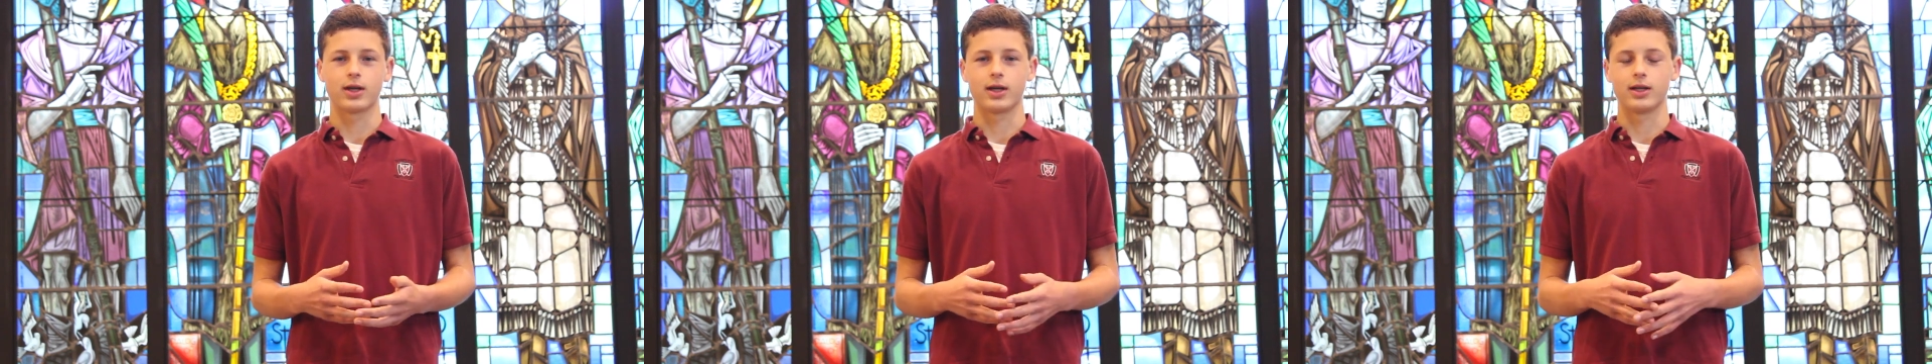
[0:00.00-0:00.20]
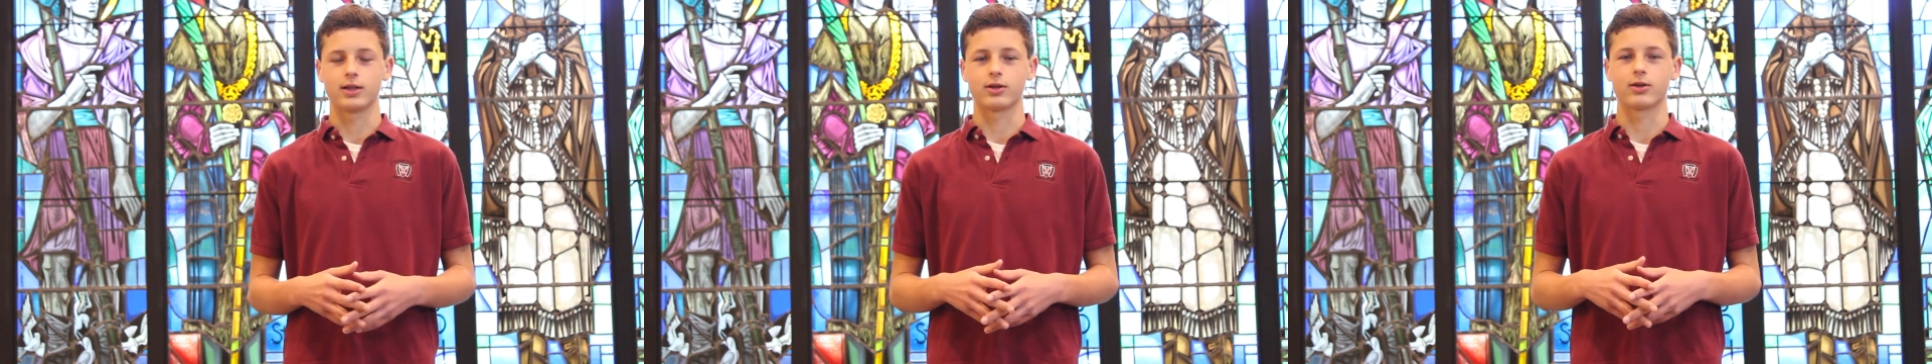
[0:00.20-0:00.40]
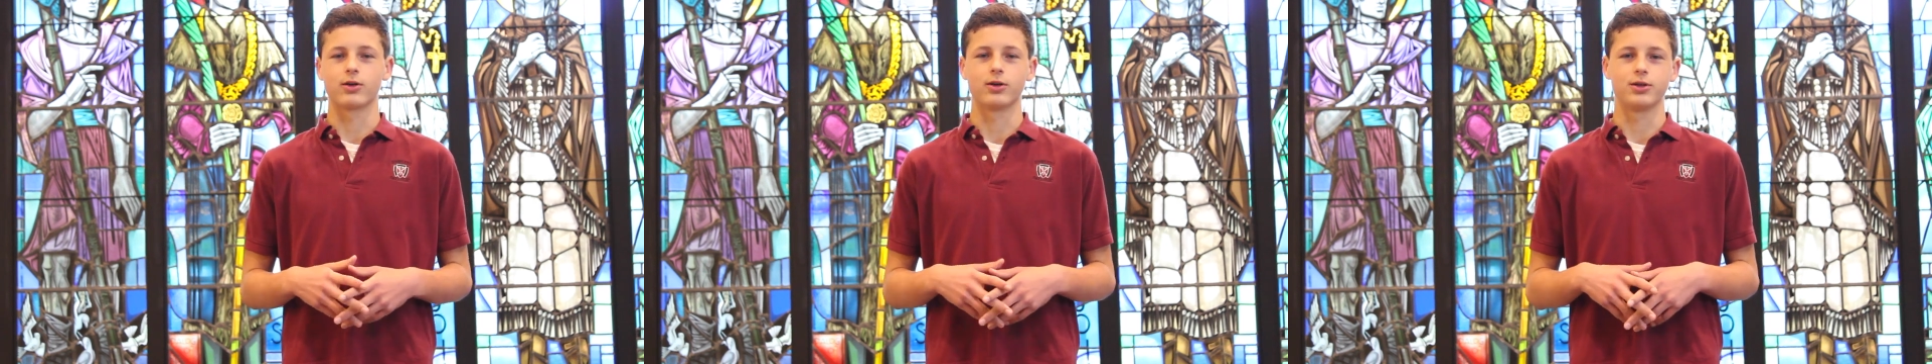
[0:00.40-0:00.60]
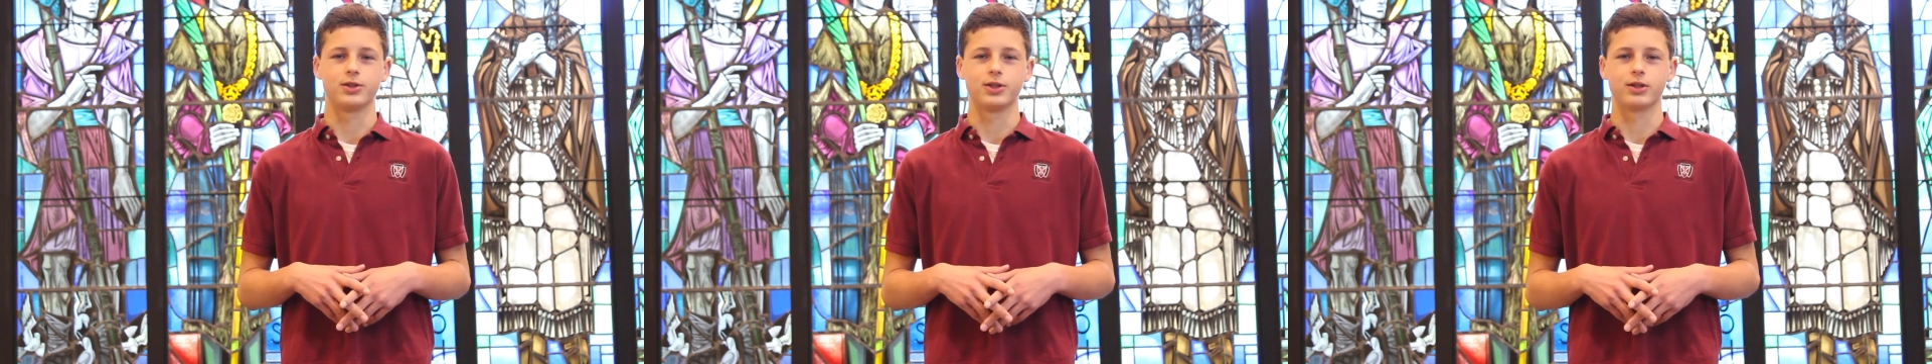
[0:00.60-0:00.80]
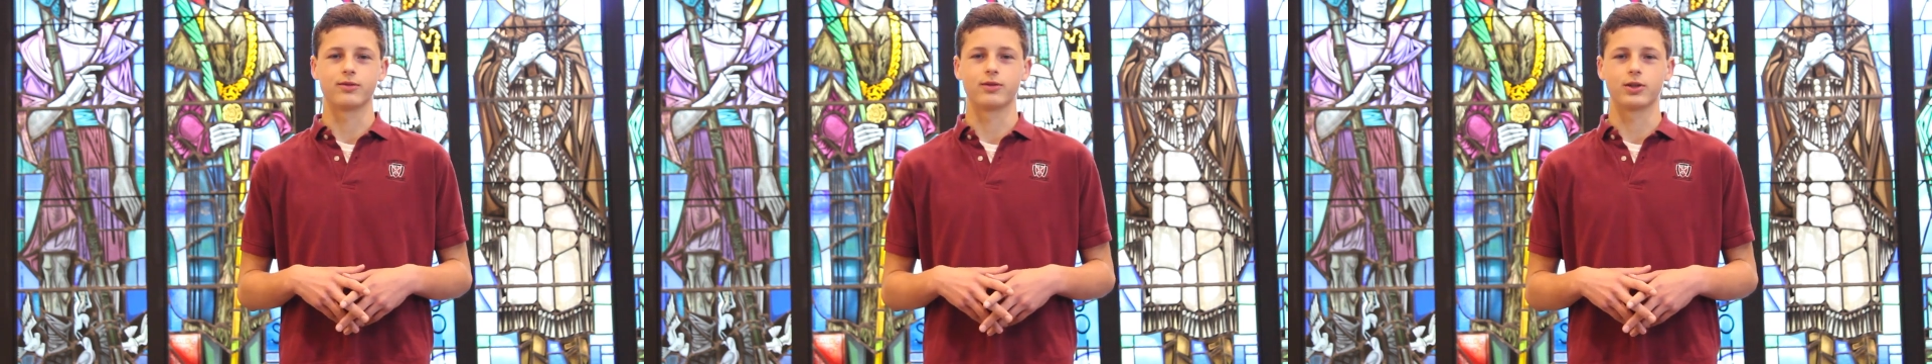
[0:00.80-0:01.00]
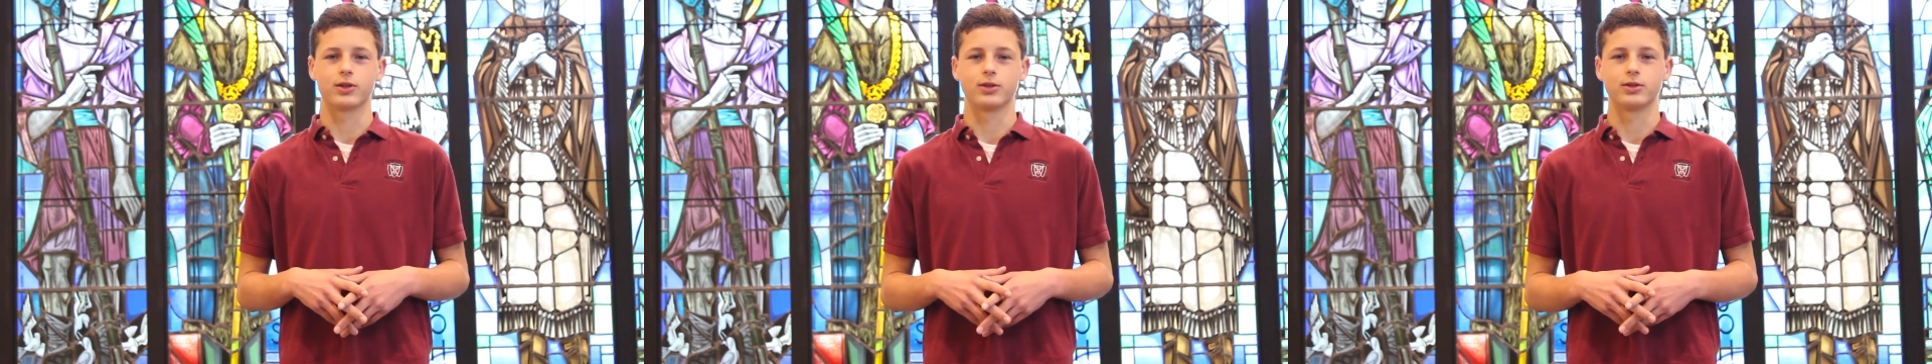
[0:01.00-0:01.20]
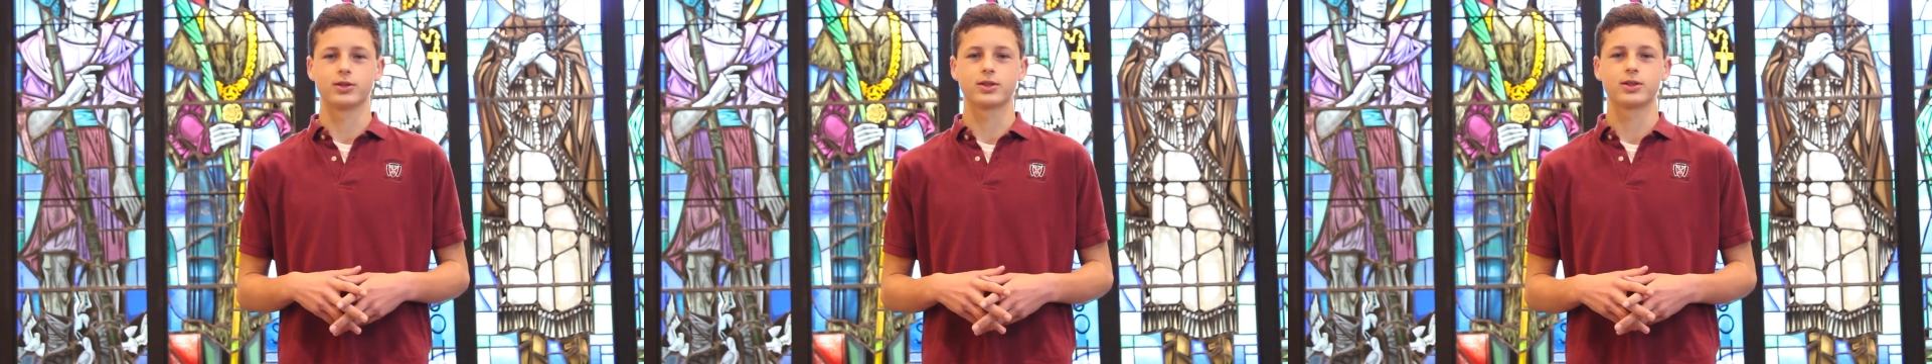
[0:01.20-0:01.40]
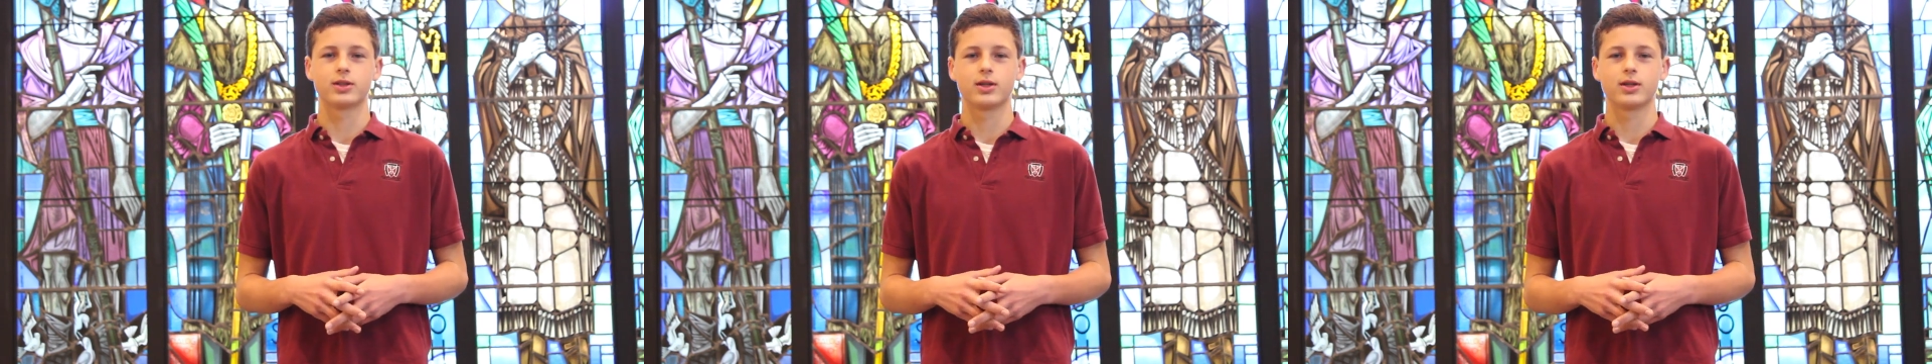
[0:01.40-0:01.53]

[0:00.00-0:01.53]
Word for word: and encouraging of others